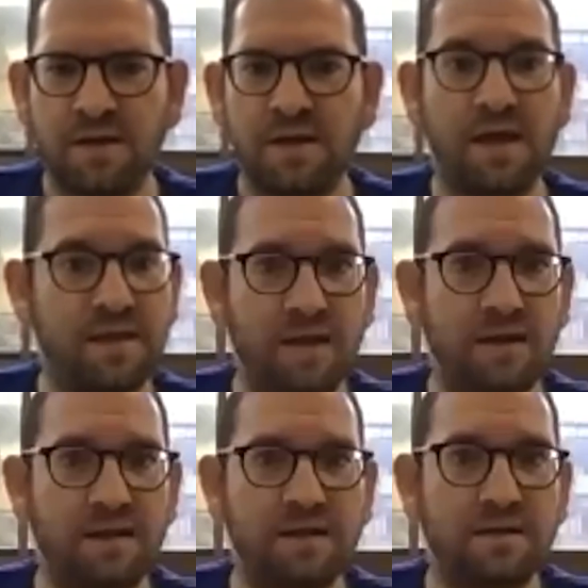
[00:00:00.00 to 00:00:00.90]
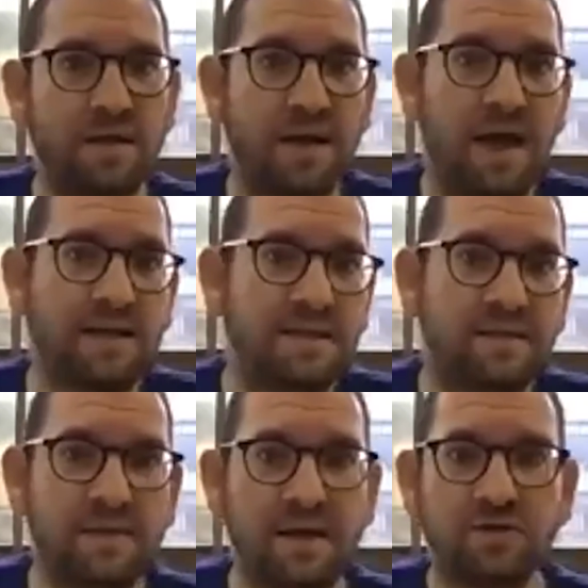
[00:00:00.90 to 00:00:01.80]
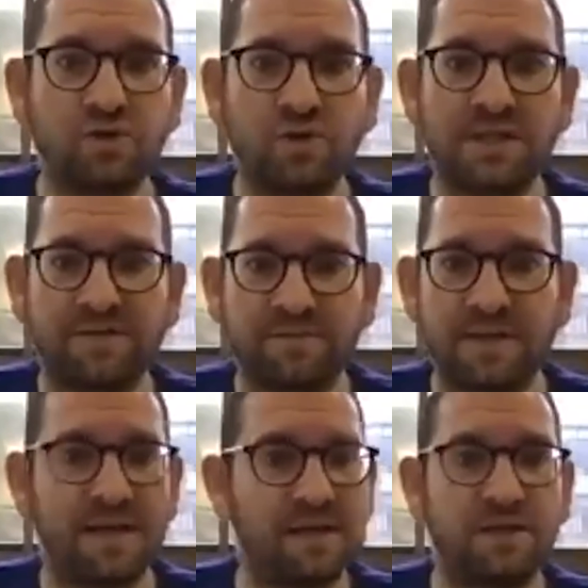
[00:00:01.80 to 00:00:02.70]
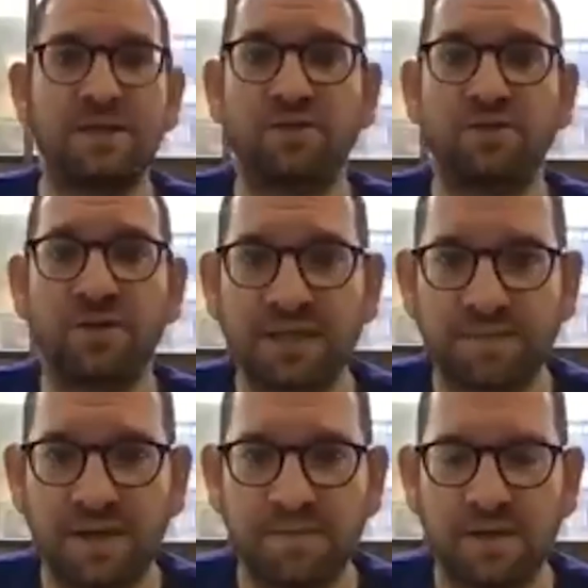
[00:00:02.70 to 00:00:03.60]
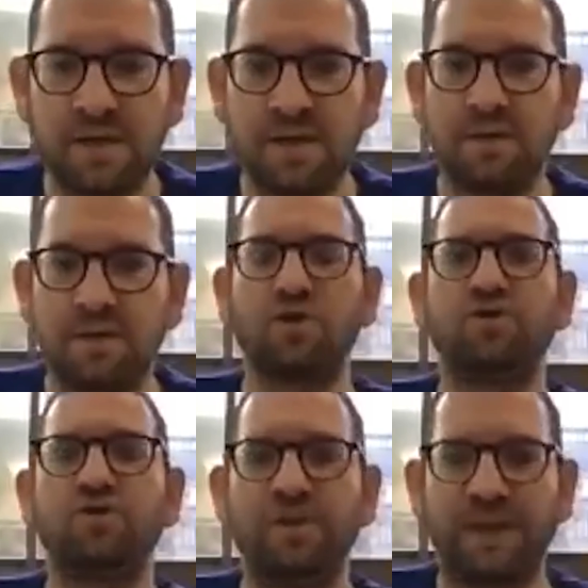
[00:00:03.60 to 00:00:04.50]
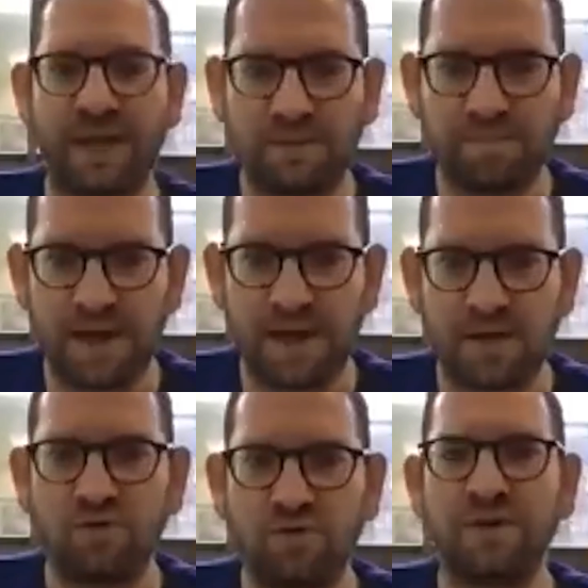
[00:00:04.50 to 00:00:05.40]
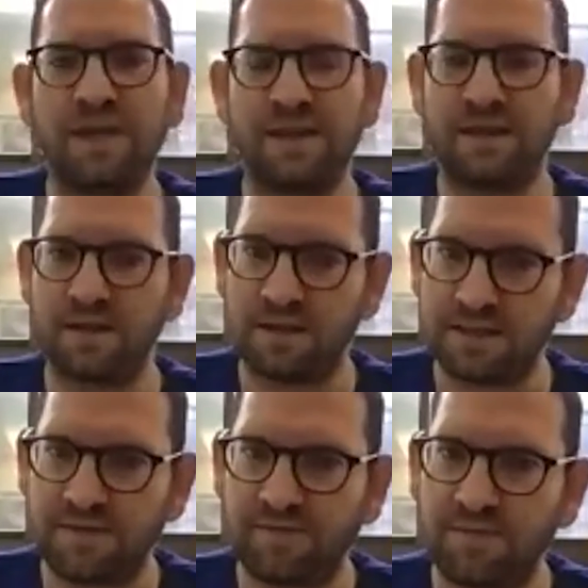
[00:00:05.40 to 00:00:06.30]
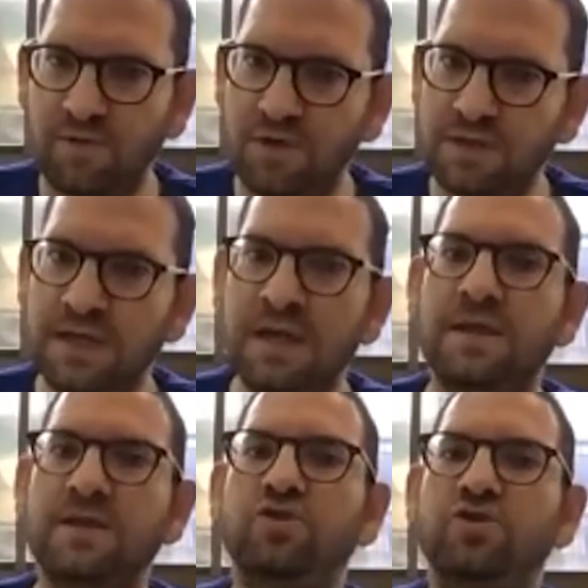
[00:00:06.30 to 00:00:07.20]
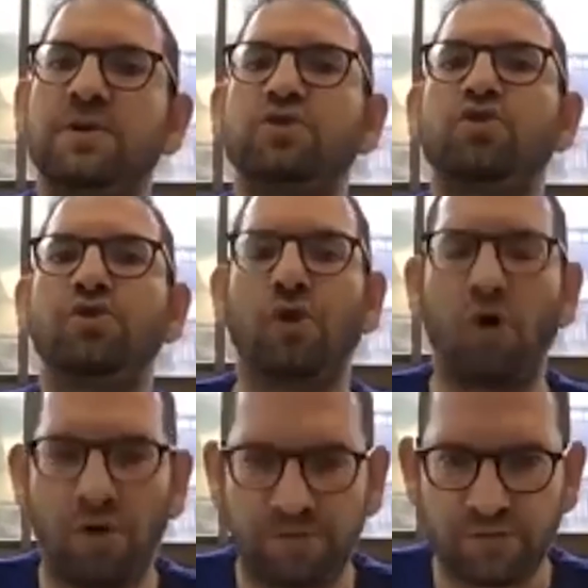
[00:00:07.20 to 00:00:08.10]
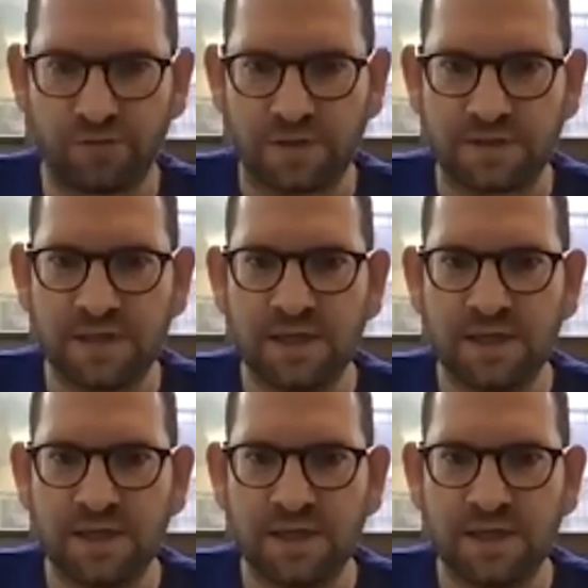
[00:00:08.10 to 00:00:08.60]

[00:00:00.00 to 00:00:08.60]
And then 18 months, 27 months later, she has her next baby, because you forget the pain, you forget the suffering, because there's too much good afterwards.